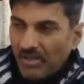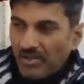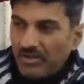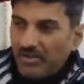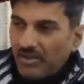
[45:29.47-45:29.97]

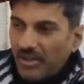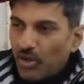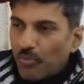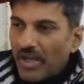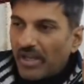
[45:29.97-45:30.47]

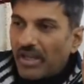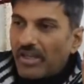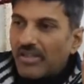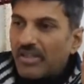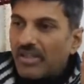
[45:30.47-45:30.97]
you may
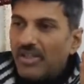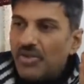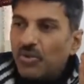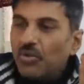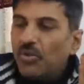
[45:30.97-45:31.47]
get
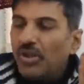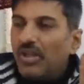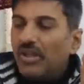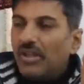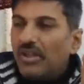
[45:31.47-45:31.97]
into
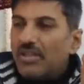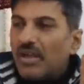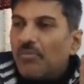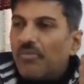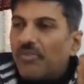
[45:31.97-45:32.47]

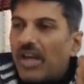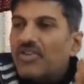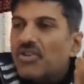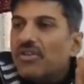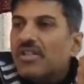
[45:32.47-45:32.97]
some
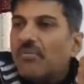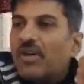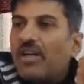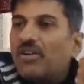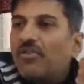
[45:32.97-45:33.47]
fracture, some
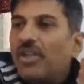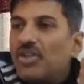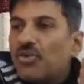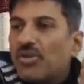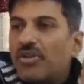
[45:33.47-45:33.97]
kind of
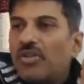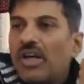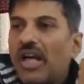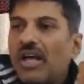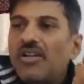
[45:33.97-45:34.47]
issues on your
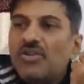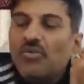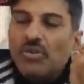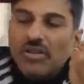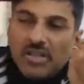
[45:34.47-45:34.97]
hand
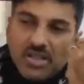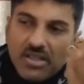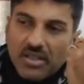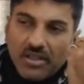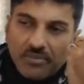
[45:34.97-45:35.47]

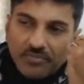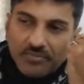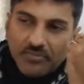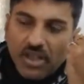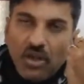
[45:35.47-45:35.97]
towards
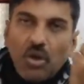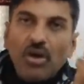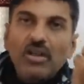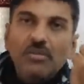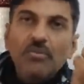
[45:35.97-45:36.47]
the
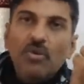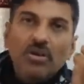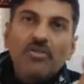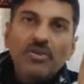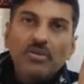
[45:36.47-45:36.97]
longer bone
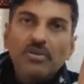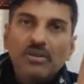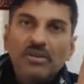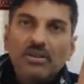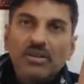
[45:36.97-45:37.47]
of your
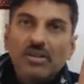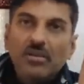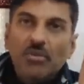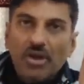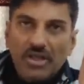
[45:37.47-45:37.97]

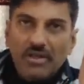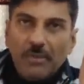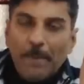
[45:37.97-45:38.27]
body.